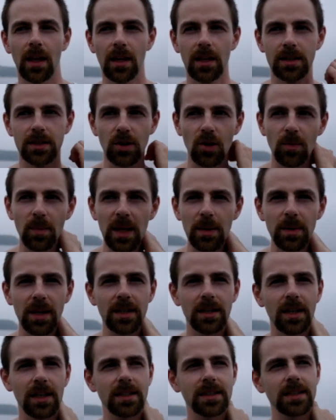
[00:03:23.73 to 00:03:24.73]
So maybe
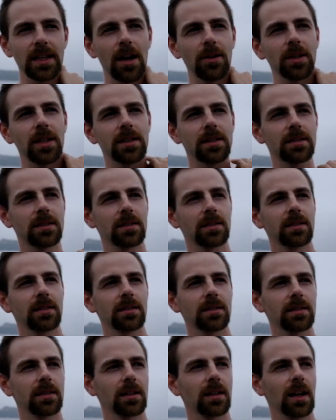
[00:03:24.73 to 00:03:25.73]
it sounded
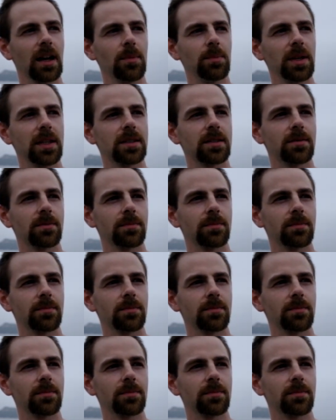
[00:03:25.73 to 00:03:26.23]
a bit